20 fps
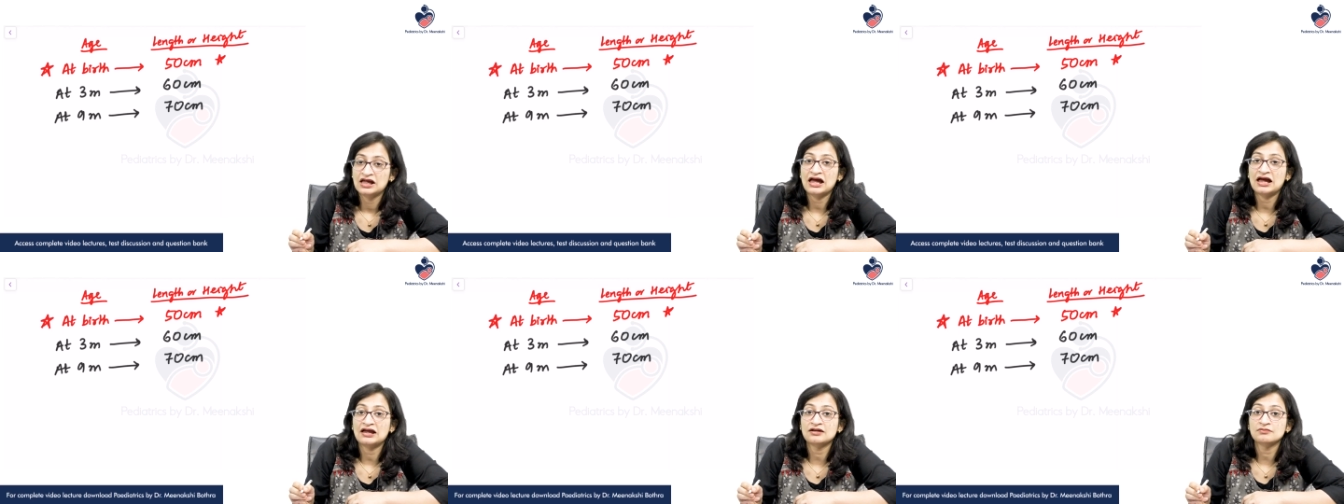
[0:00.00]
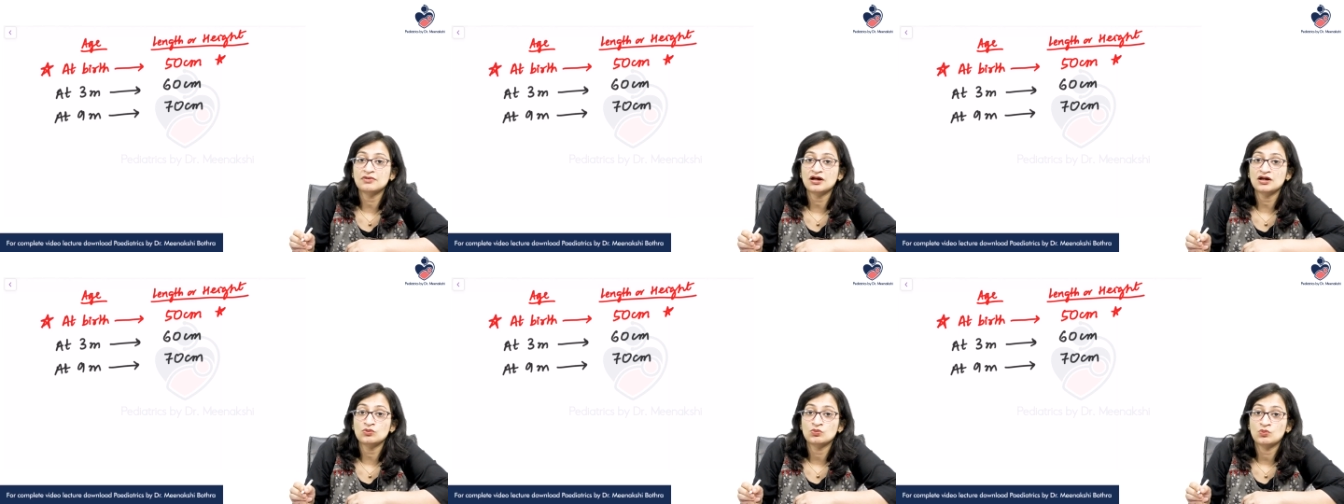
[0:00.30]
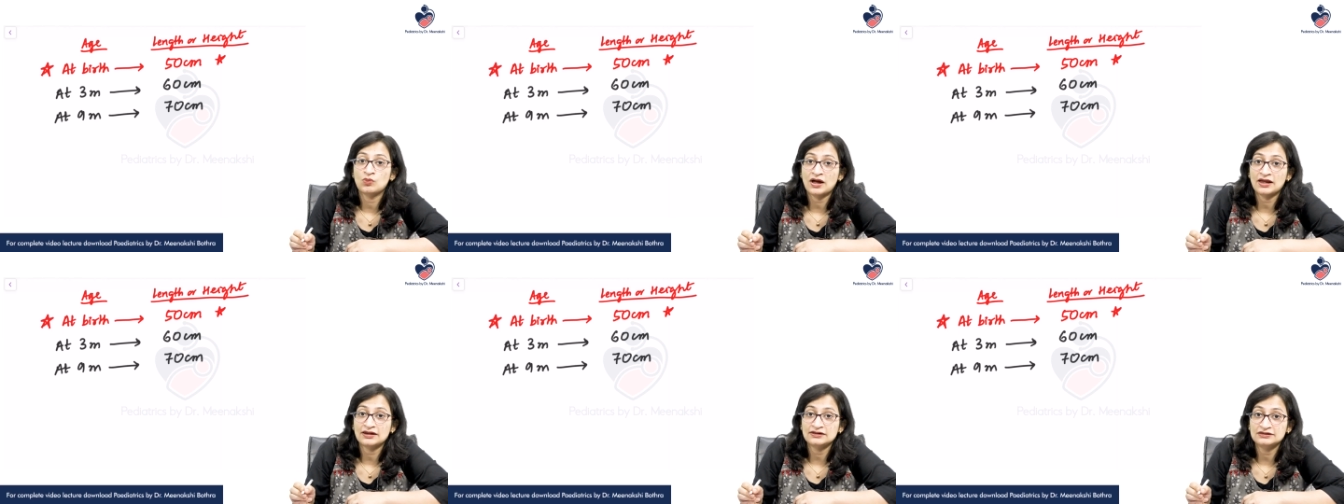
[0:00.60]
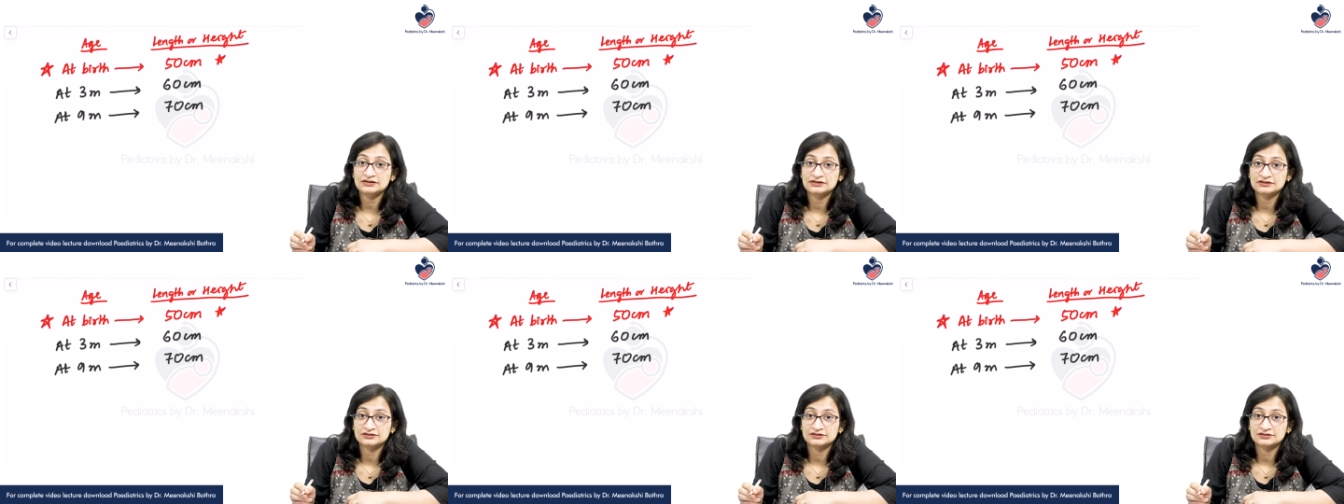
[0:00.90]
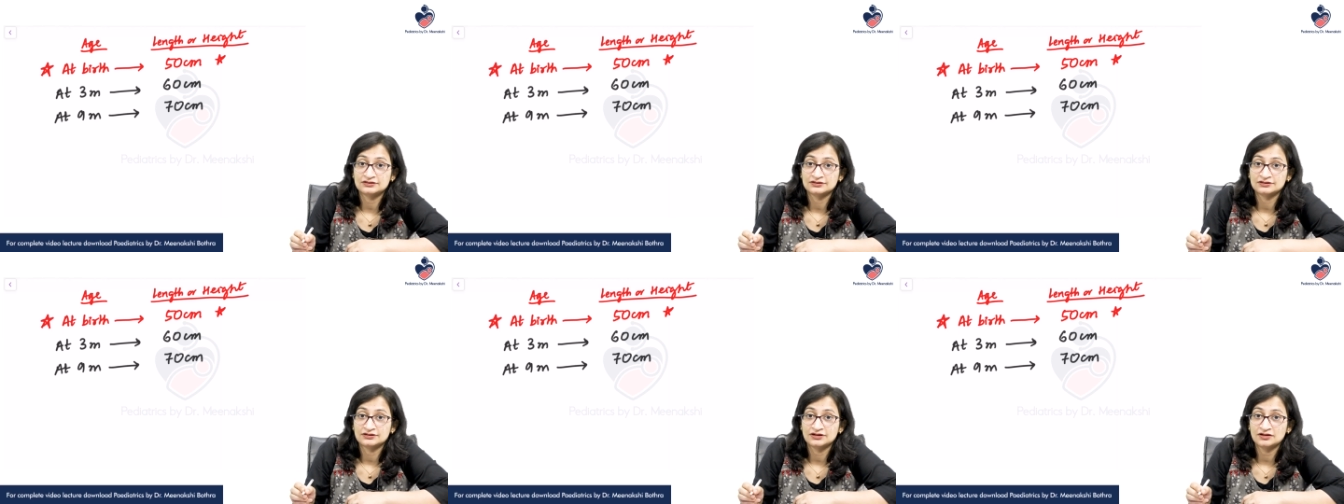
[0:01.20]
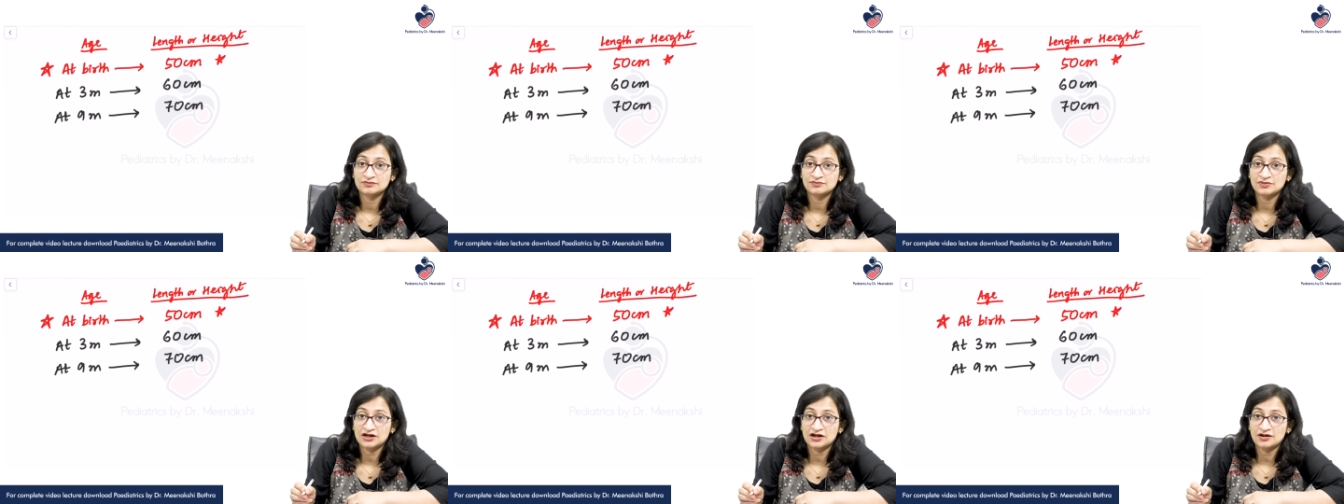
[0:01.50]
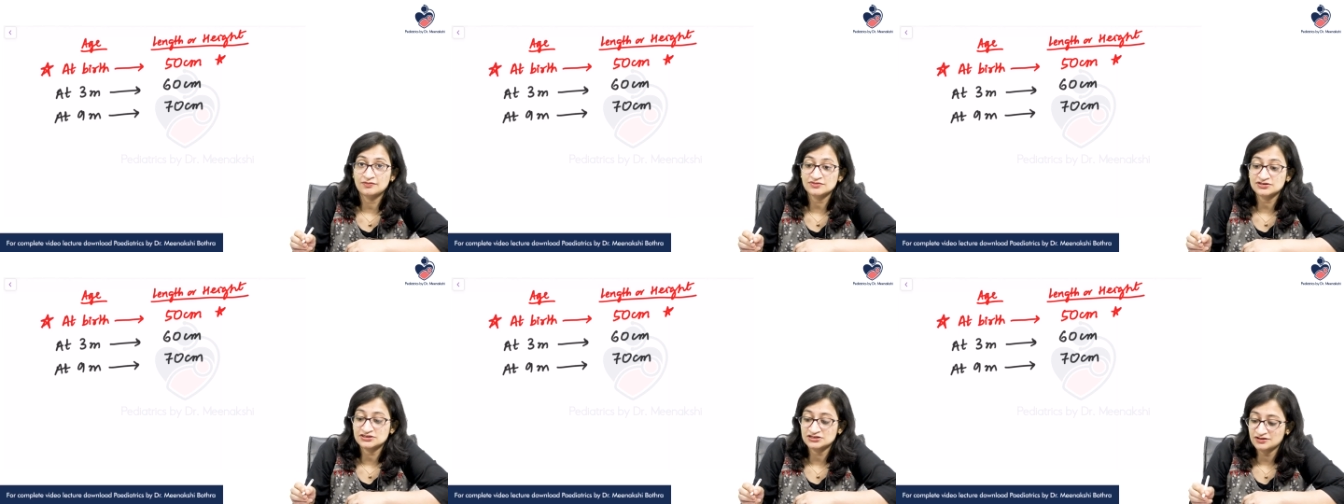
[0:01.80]
And by 1 year, it
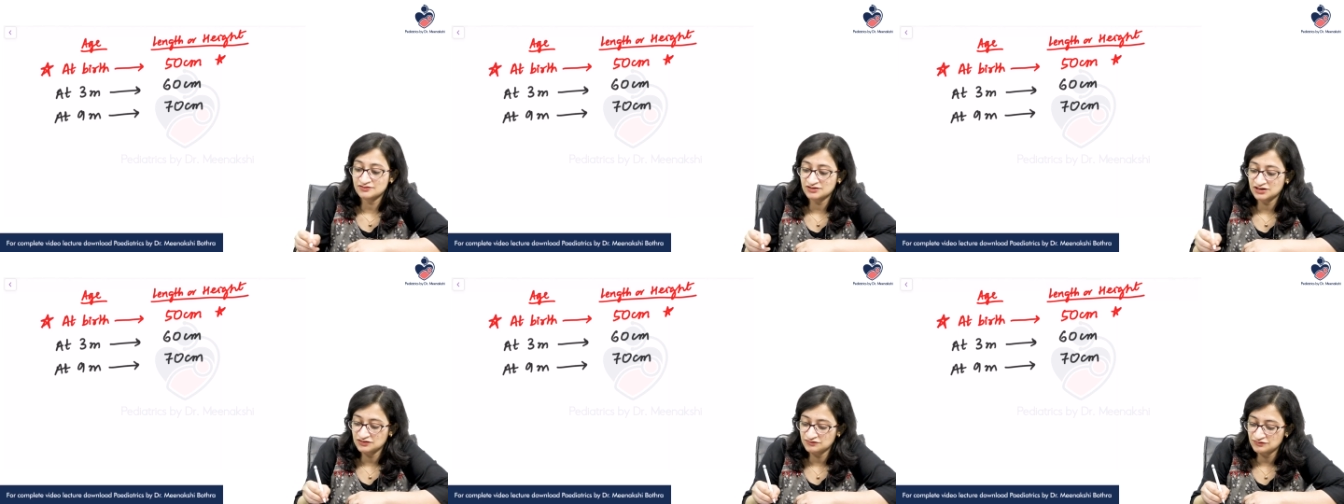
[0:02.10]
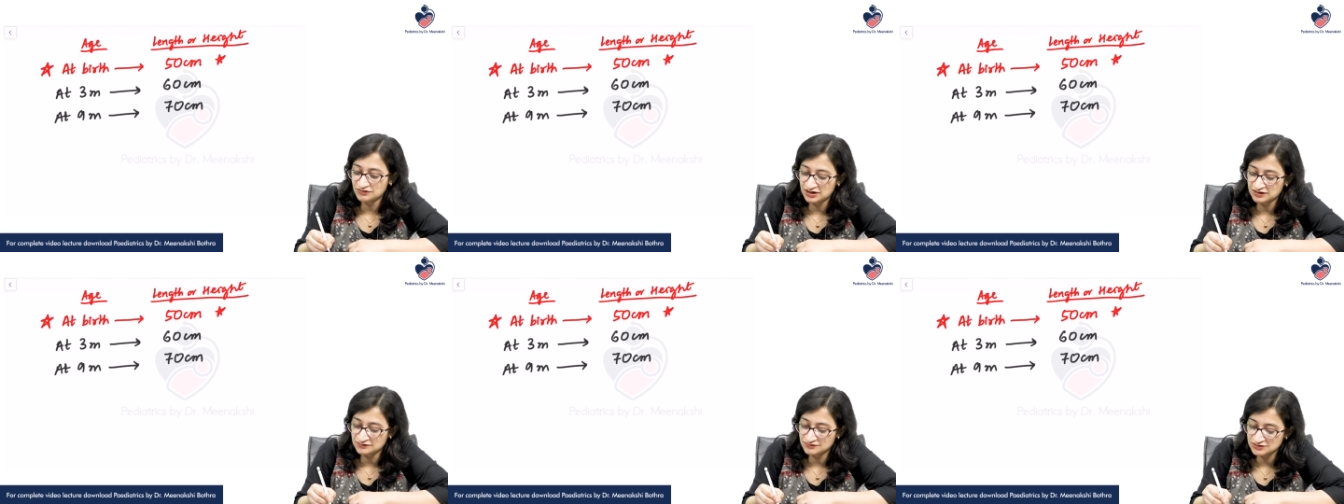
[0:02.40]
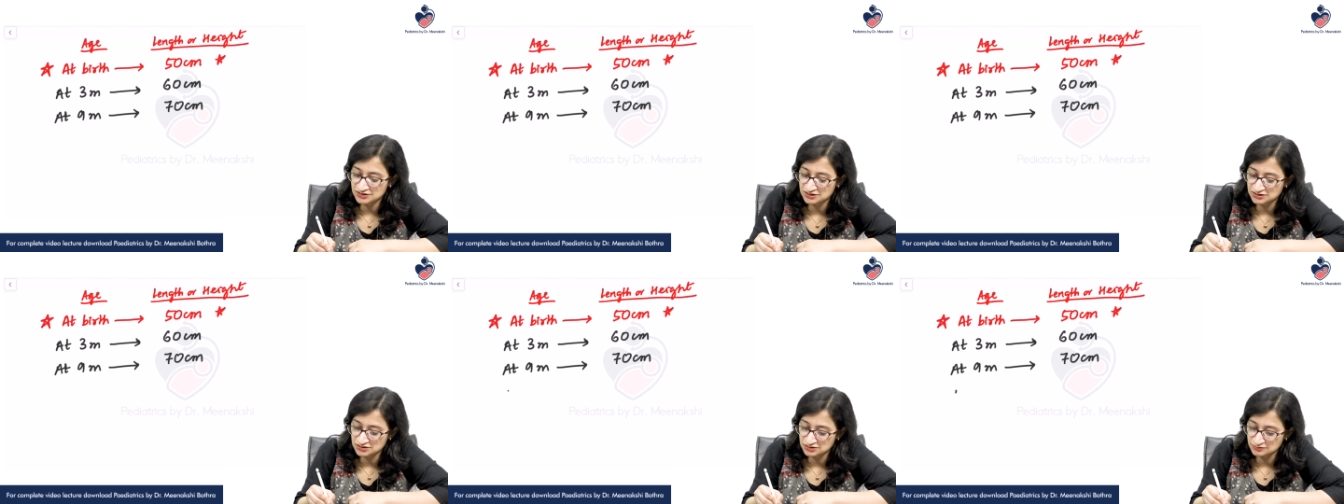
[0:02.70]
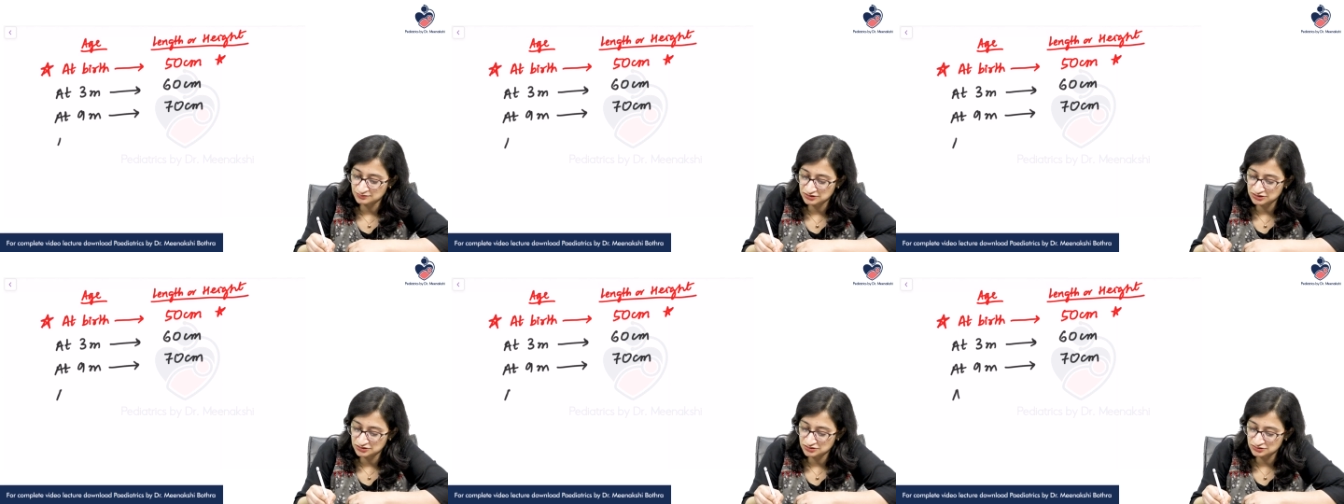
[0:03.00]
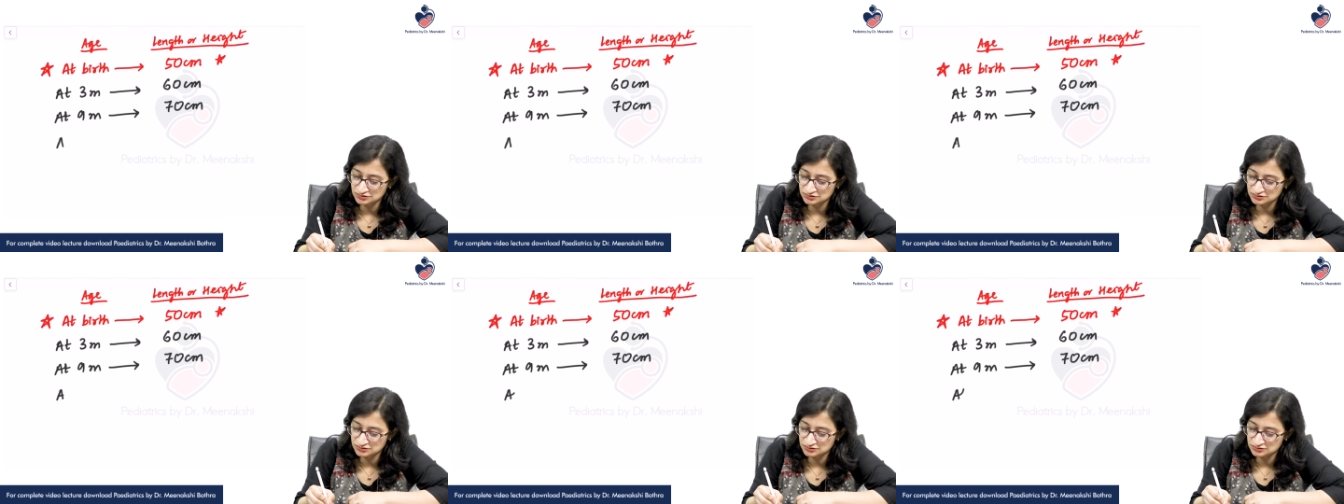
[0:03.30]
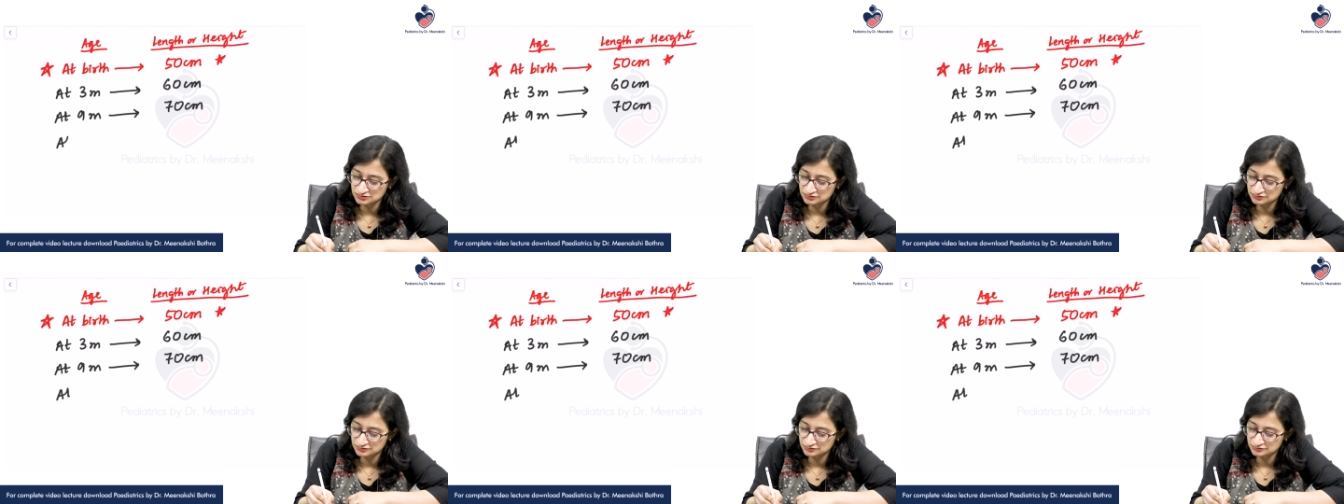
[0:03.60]
becomes 75 centimeters.